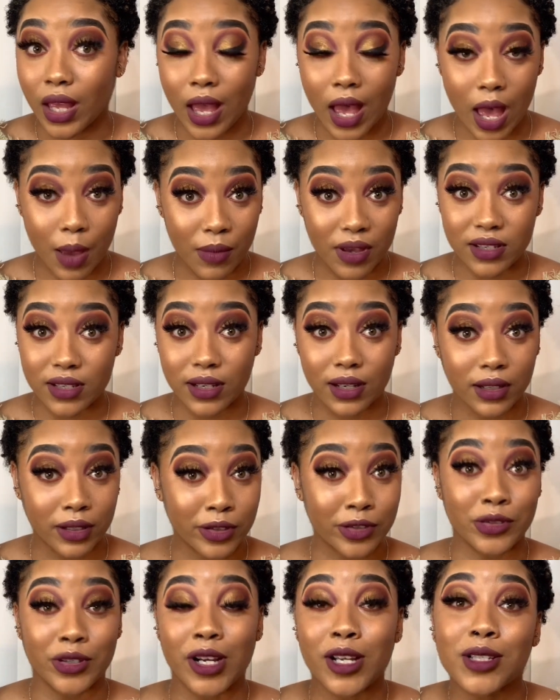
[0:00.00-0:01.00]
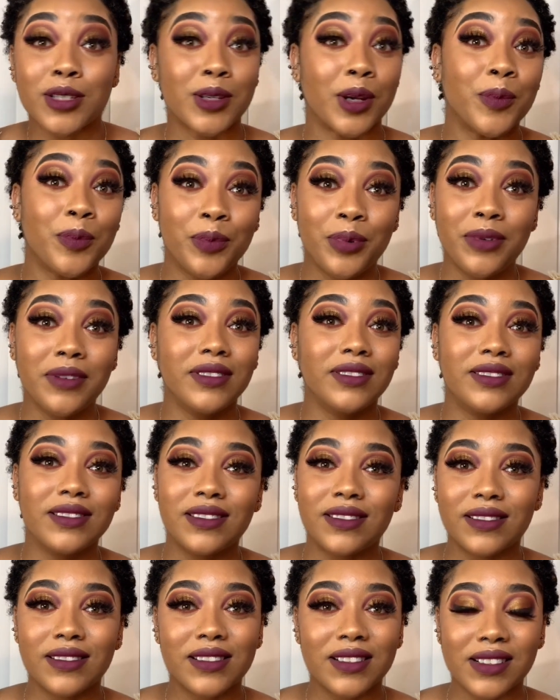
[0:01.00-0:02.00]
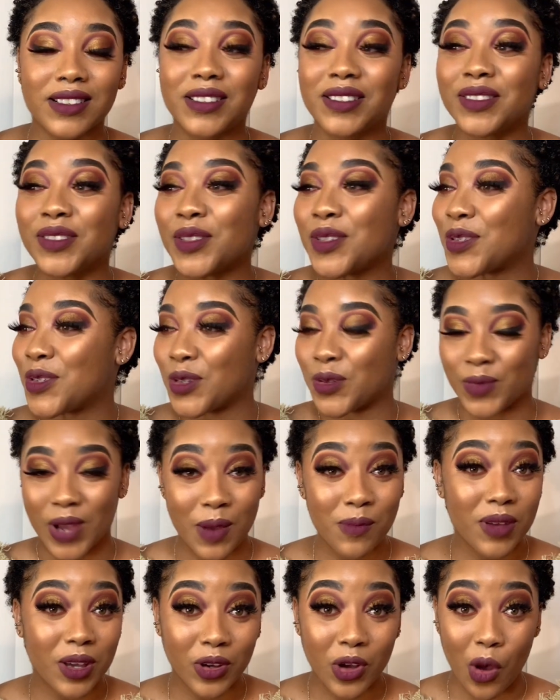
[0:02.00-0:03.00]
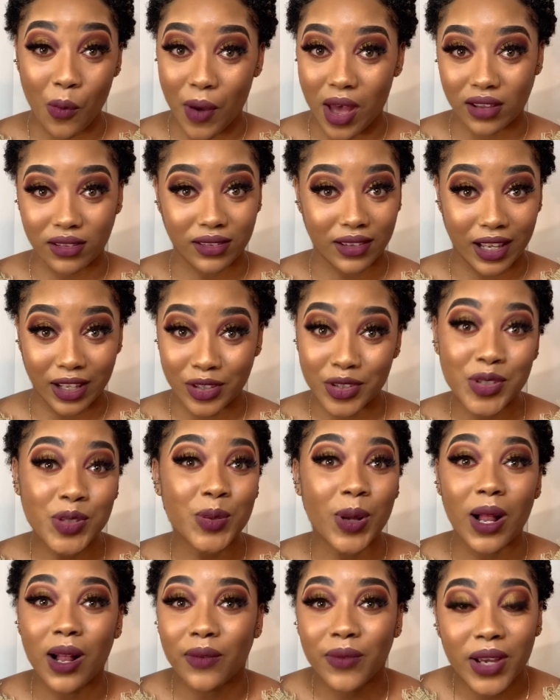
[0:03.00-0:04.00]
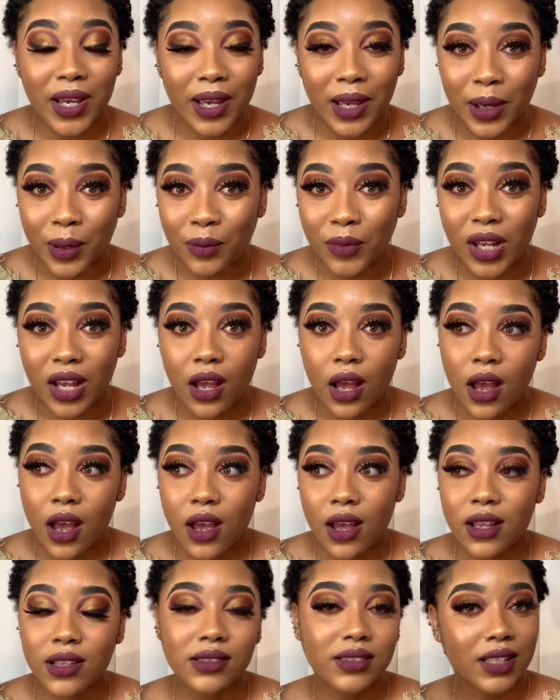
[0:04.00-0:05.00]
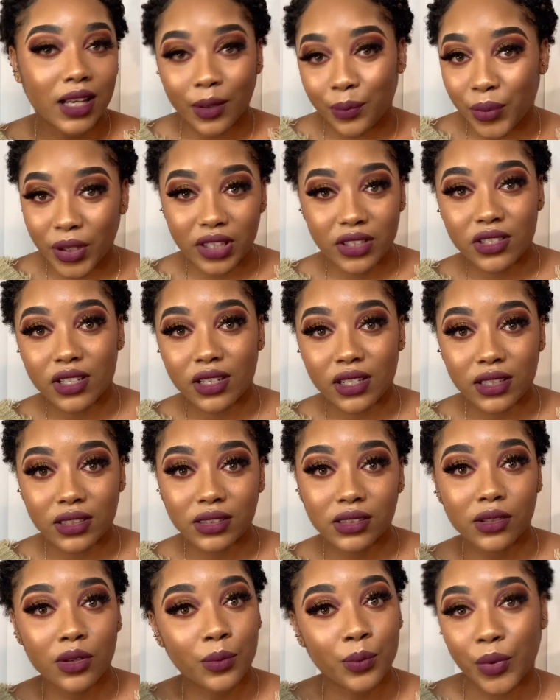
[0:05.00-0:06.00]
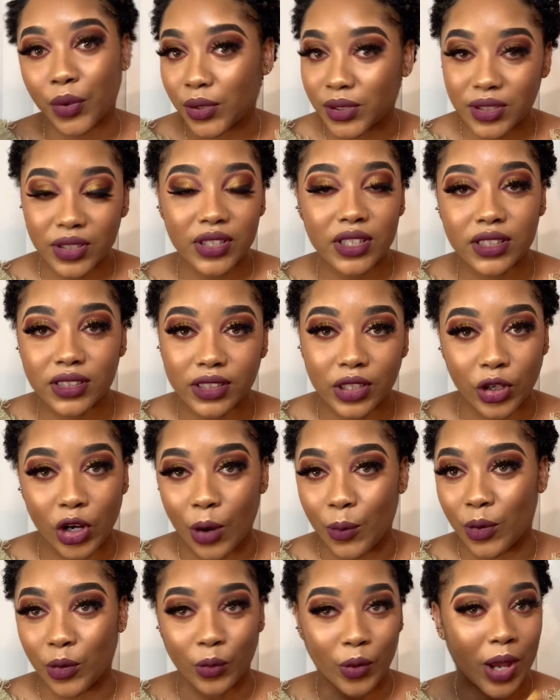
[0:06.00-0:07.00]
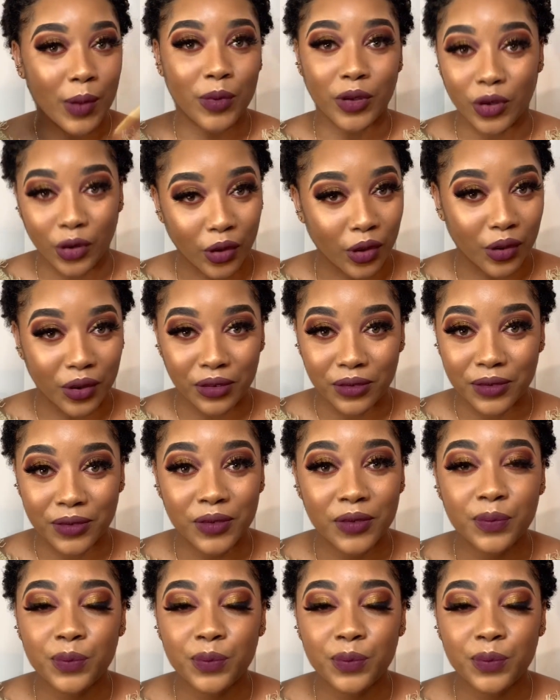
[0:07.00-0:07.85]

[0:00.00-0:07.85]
I basically dress up, do my makeup at like 12 a.m, take pictures, post on Instagram, and wipe it all off.